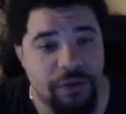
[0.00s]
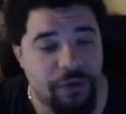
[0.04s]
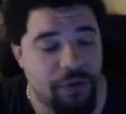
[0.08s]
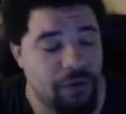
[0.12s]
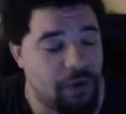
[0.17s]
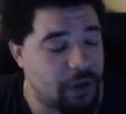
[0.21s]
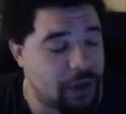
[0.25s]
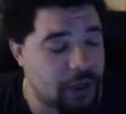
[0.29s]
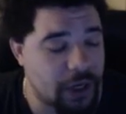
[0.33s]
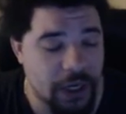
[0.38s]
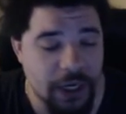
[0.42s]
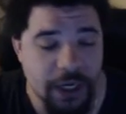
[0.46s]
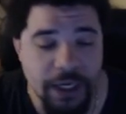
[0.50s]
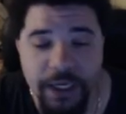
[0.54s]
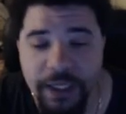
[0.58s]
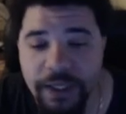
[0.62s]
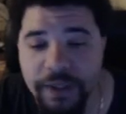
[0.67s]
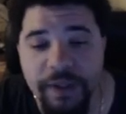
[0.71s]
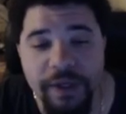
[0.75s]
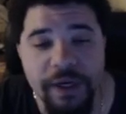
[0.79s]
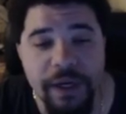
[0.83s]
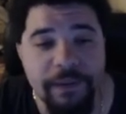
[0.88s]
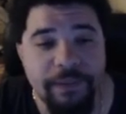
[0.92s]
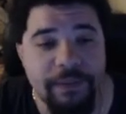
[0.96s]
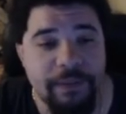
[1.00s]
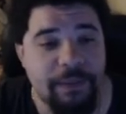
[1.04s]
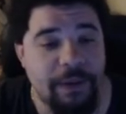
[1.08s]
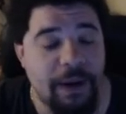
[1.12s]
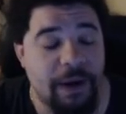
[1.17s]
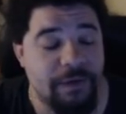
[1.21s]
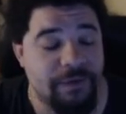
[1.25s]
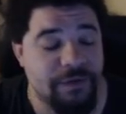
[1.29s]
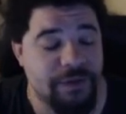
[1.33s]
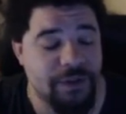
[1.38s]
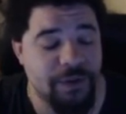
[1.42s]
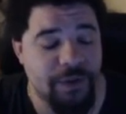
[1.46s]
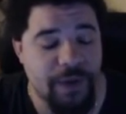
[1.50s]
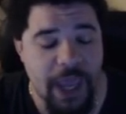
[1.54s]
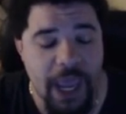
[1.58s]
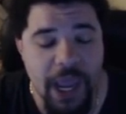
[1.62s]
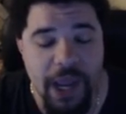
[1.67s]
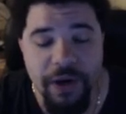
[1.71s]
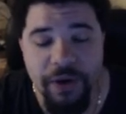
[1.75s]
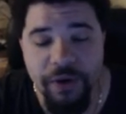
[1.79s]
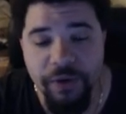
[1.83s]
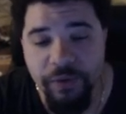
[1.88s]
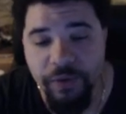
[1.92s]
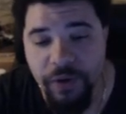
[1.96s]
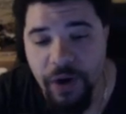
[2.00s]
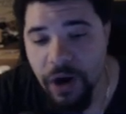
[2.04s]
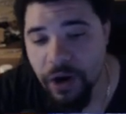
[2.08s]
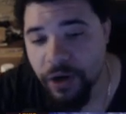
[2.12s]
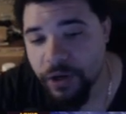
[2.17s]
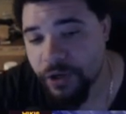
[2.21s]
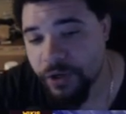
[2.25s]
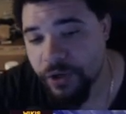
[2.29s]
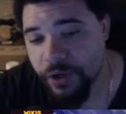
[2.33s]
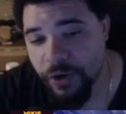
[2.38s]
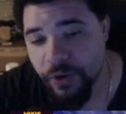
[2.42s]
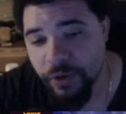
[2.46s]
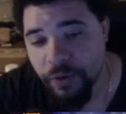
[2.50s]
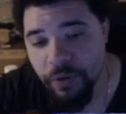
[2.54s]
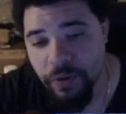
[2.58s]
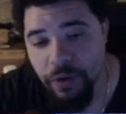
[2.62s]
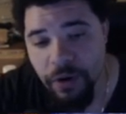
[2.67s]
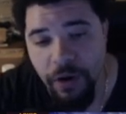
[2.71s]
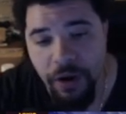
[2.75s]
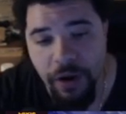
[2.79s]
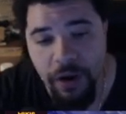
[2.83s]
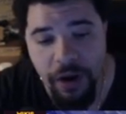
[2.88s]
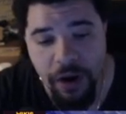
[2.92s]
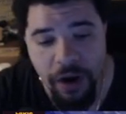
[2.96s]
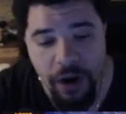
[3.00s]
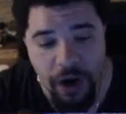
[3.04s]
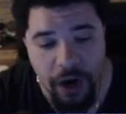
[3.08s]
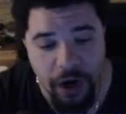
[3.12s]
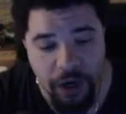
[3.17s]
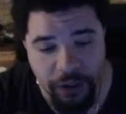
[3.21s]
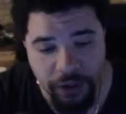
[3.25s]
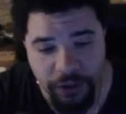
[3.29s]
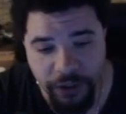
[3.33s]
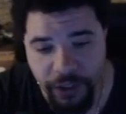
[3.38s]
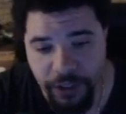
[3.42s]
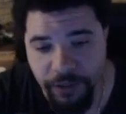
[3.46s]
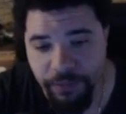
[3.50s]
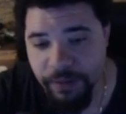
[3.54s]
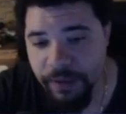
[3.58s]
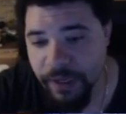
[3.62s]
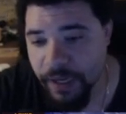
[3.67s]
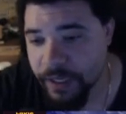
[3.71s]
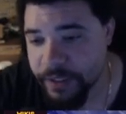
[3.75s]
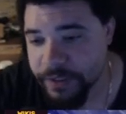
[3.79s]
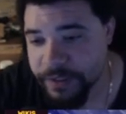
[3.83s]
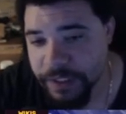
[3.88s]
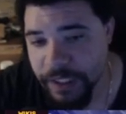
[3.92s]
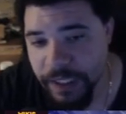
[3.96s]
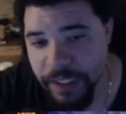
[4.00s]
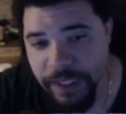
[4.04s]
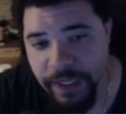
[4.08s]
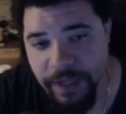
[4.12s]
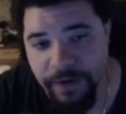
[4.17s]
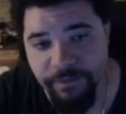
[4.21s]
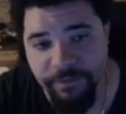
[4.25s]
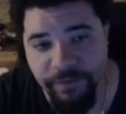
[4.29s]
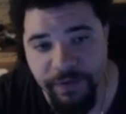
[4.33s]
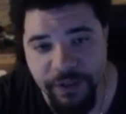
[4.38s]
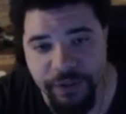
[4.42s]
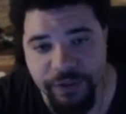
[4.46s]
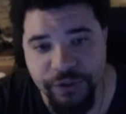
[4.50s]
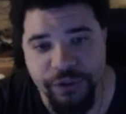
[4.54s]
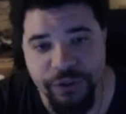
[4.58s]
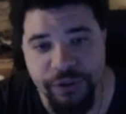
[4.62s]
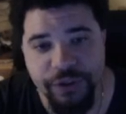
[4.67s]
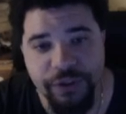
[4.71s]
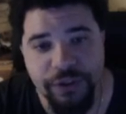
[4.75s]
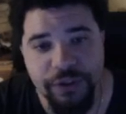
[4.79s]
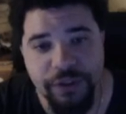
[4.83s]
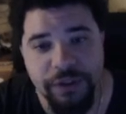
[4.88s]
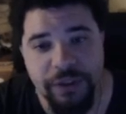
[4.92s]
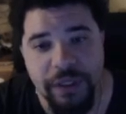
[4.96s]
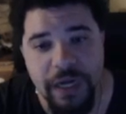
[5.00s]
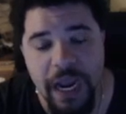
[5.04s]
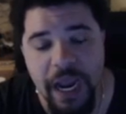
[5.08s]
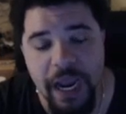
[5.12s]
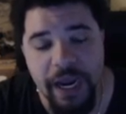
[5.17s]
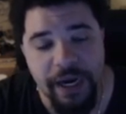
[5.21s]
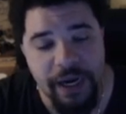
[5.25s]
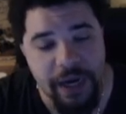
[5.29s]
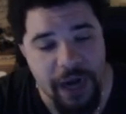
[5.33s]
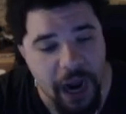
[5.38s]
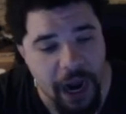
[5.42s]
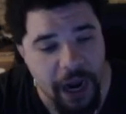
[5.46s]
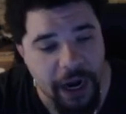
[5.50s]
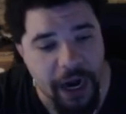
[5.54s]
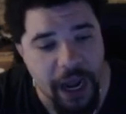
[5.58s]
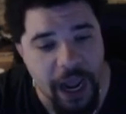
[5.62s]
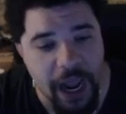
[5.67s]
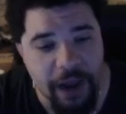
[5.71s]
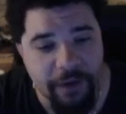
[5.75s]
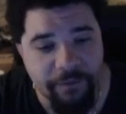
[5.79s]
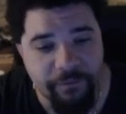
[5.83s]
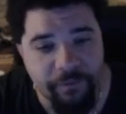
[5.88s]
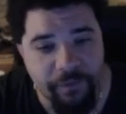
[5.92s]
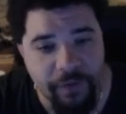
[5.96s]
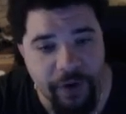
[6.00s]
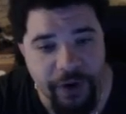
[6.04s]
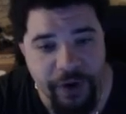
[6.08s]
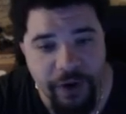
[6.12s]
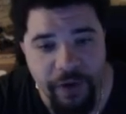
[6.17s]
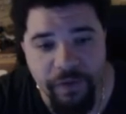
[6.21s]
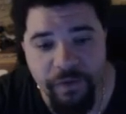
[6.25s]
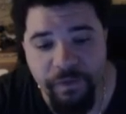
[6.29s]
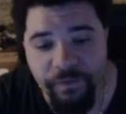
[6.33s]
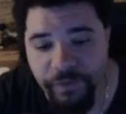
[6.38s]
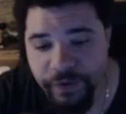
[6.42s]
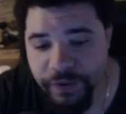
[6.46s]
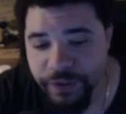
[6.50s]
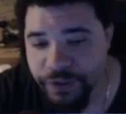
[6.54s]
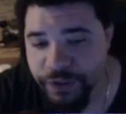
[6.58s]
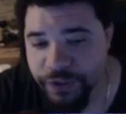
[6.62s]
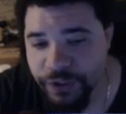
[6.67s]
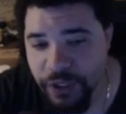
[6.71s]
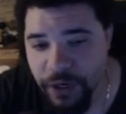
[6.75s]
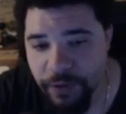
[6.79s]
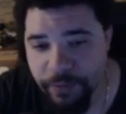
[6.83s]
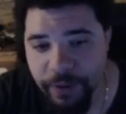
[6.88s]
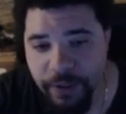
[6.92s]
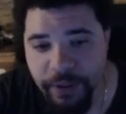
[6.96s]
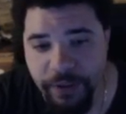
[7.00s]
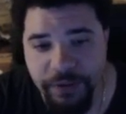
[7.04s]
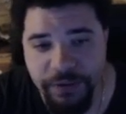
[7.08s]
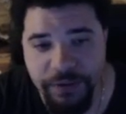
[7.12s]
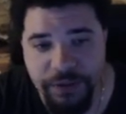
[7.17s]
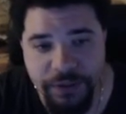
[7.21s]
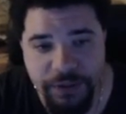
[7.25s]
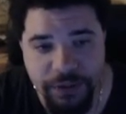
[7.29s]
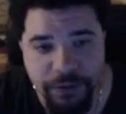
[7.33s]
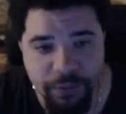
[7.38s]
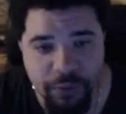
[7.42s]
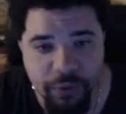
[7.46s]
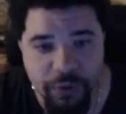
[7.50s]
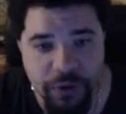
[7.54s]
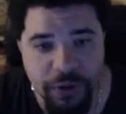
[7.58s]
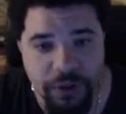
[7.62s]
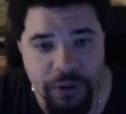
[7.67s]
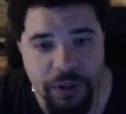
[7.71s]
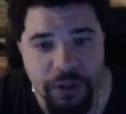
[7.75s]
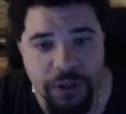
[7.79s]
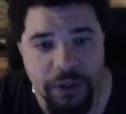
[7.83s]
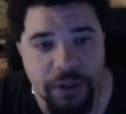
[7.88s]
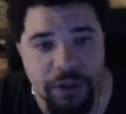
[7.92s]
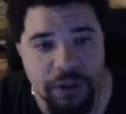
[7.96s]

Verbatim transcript: They're gonna need the double buffs. You can't do Hakuno uh, your DPS and then Vitch, and not have another Vitch come in to support.